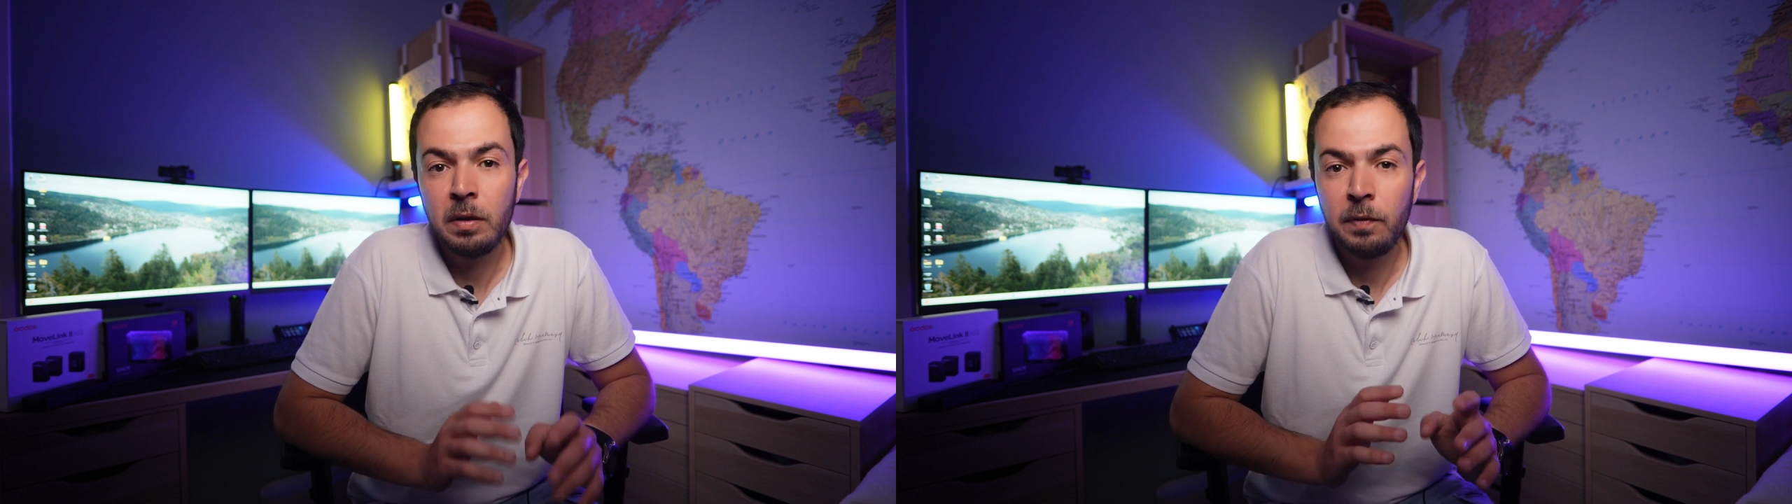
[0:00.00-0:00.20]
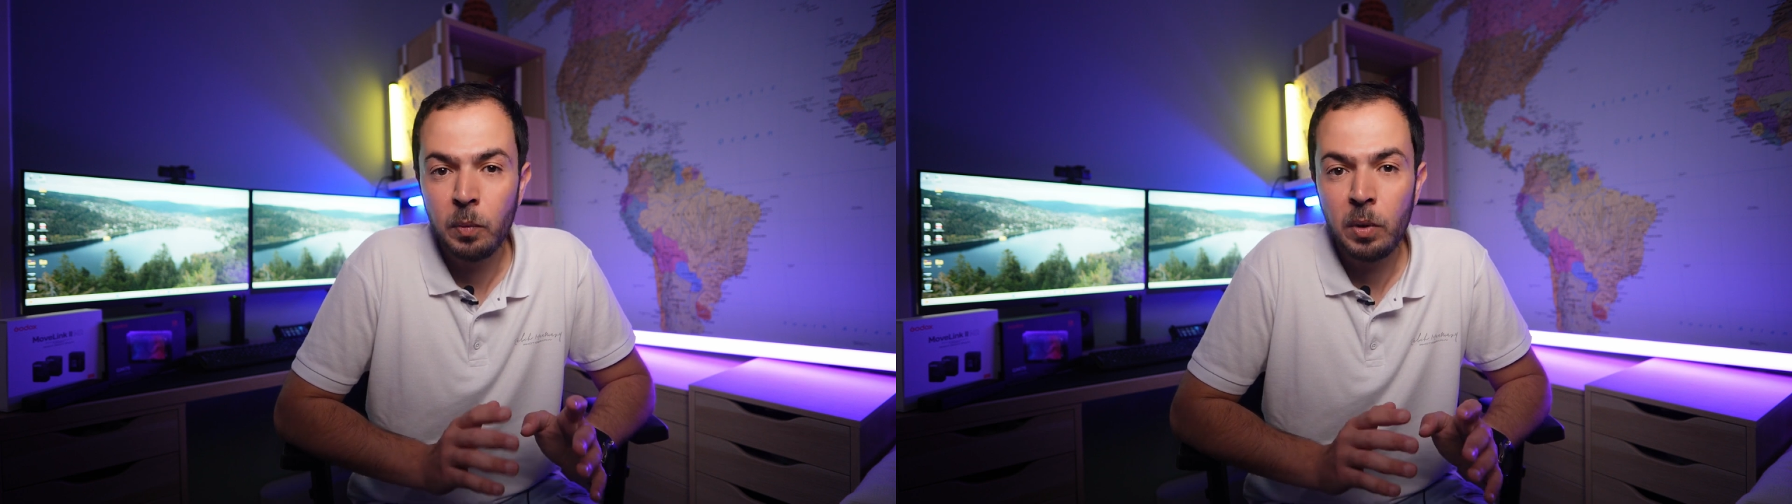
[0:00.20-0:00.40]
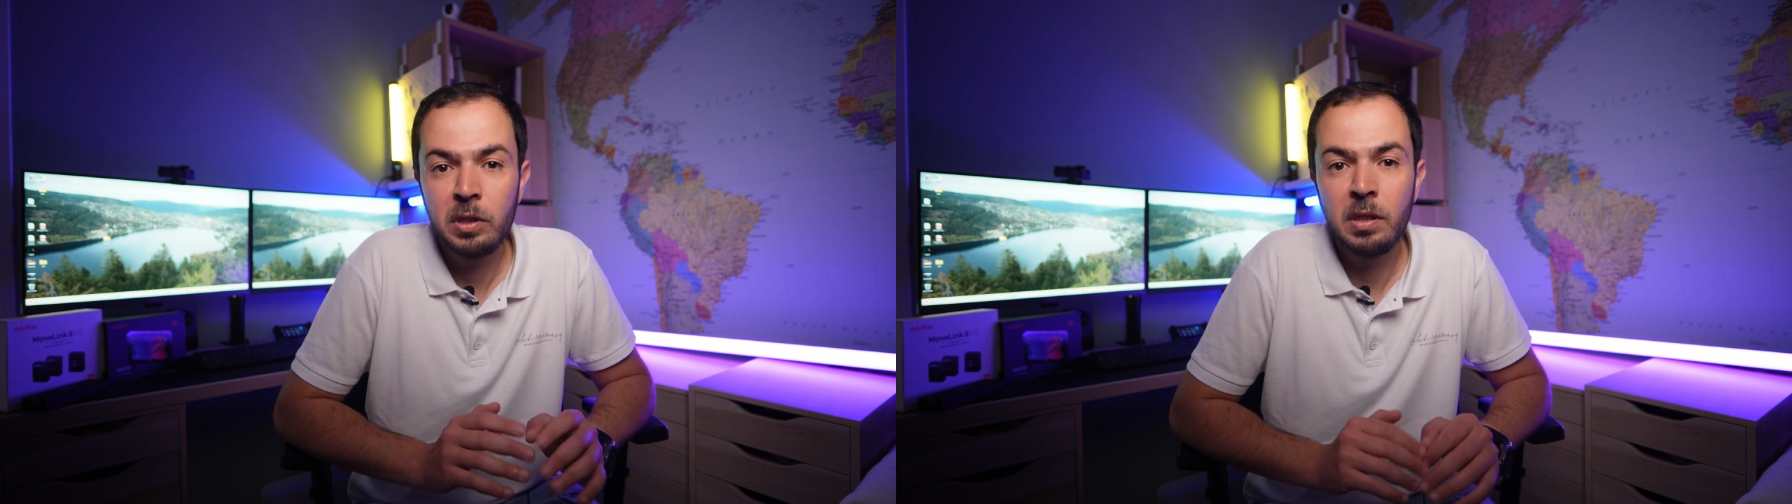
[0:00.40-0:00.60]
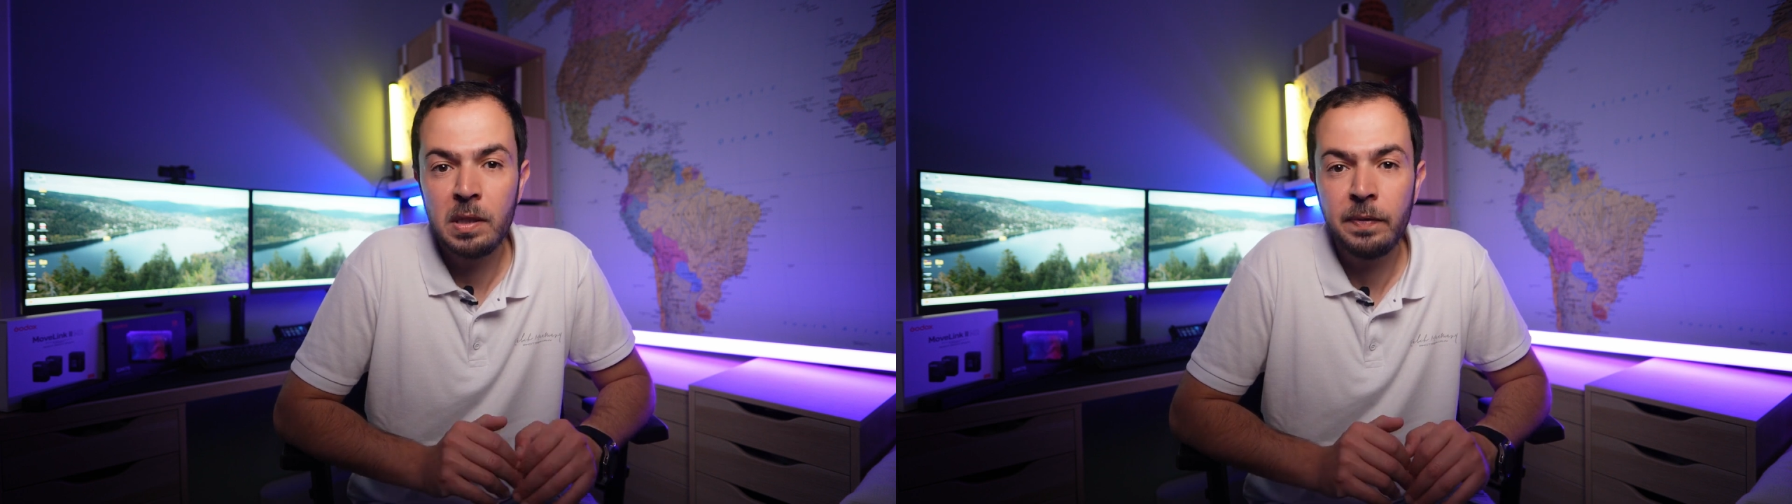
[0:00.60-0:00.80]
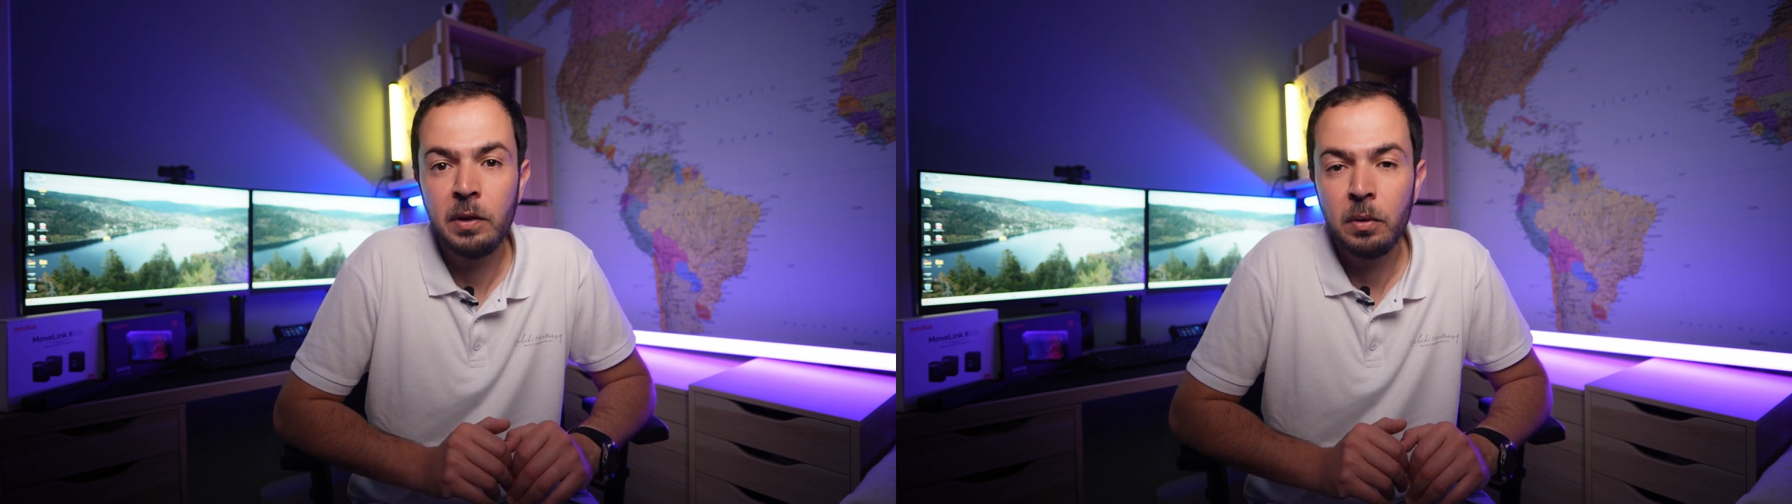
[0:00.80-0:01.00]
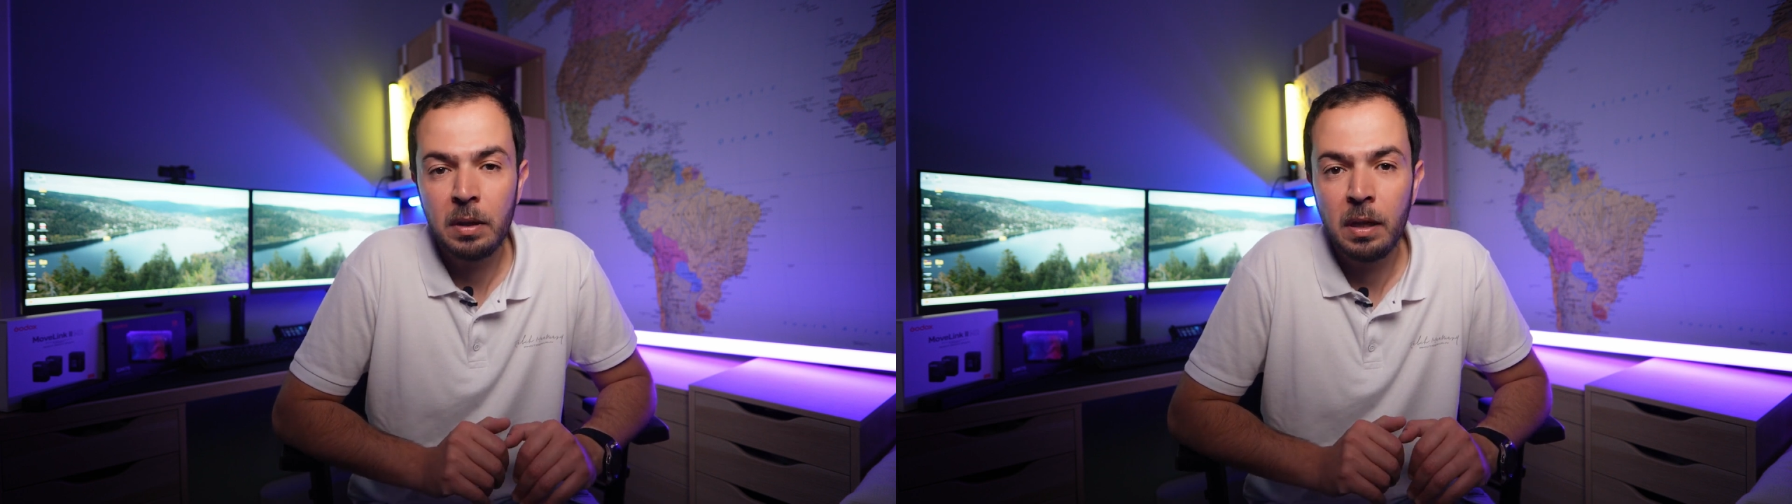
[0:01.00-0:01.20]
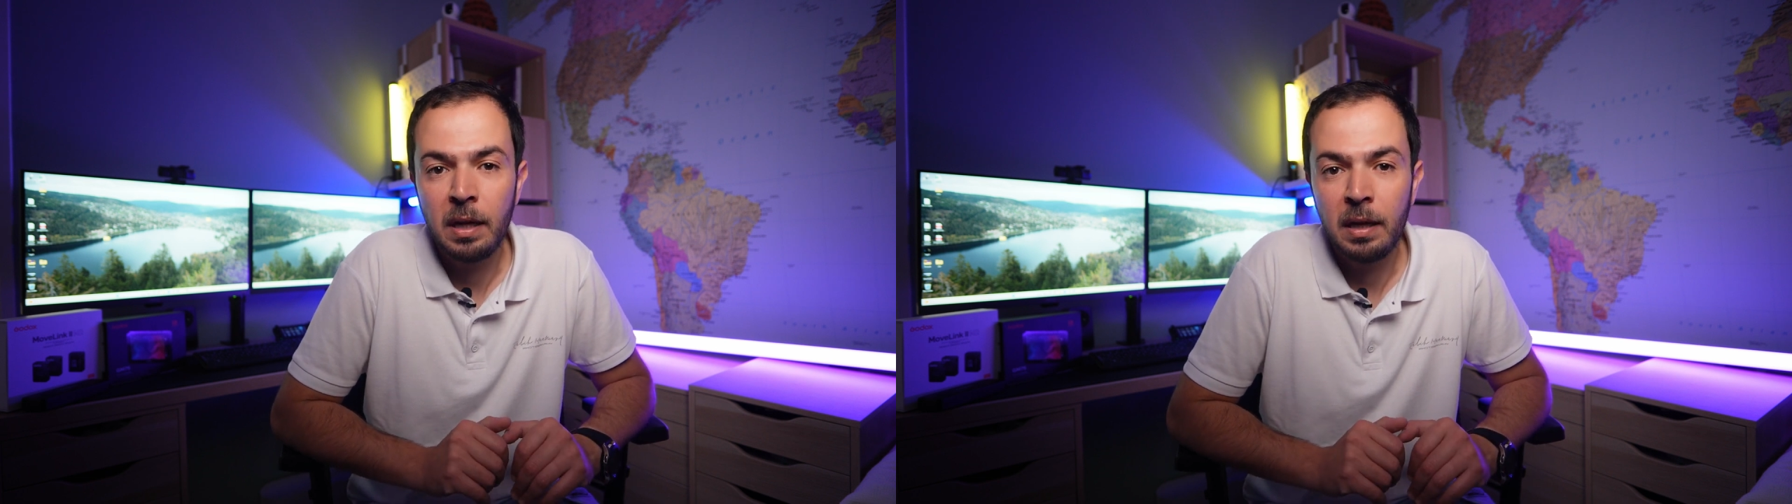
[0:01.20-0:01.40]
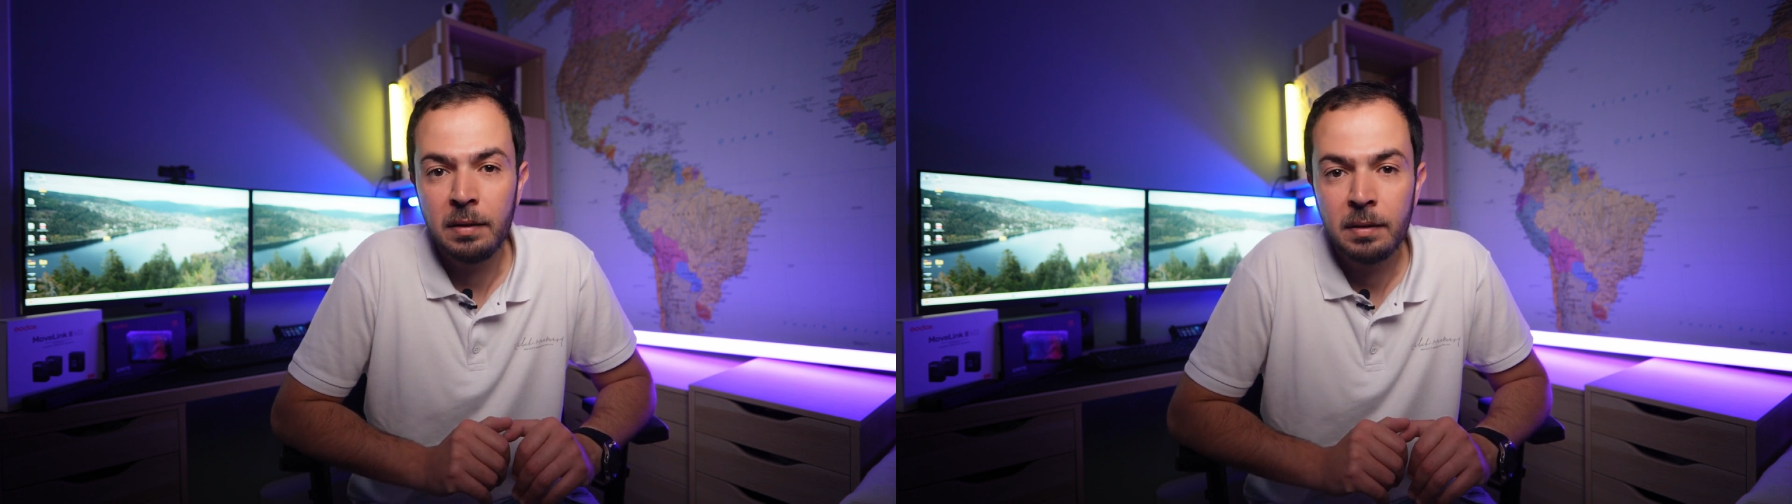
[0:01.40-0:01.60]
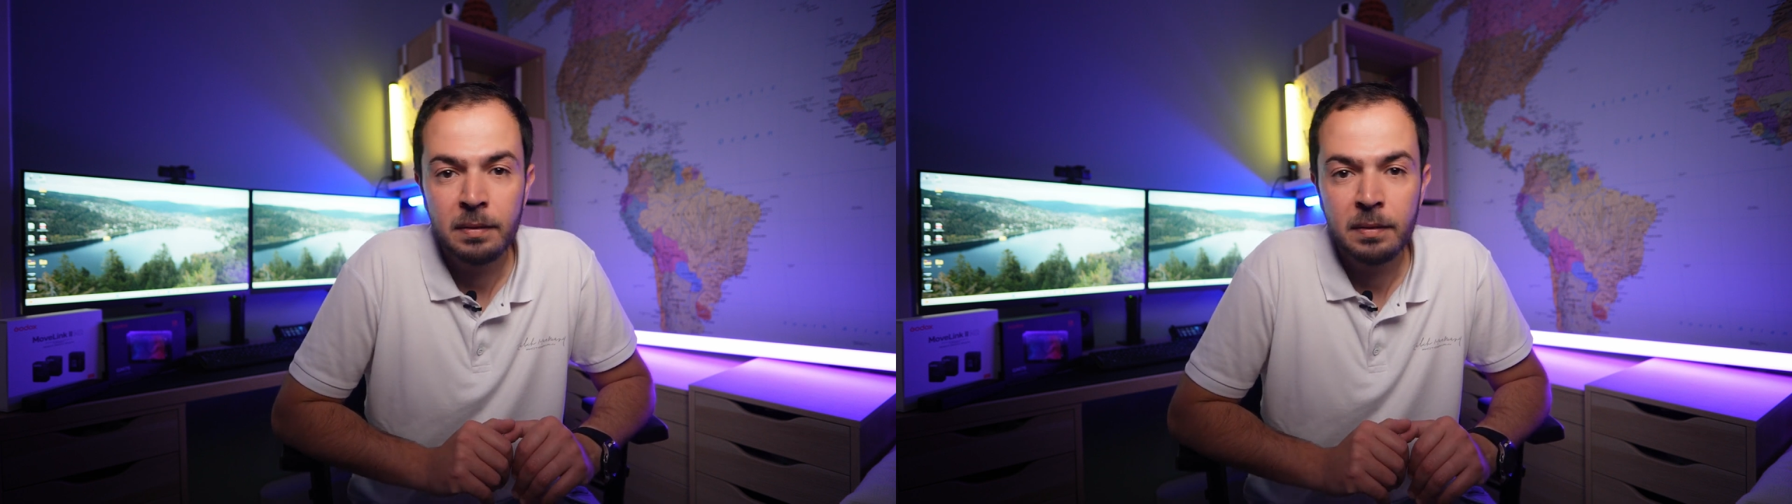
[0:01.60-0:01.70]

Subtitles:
if you watch this video till the end.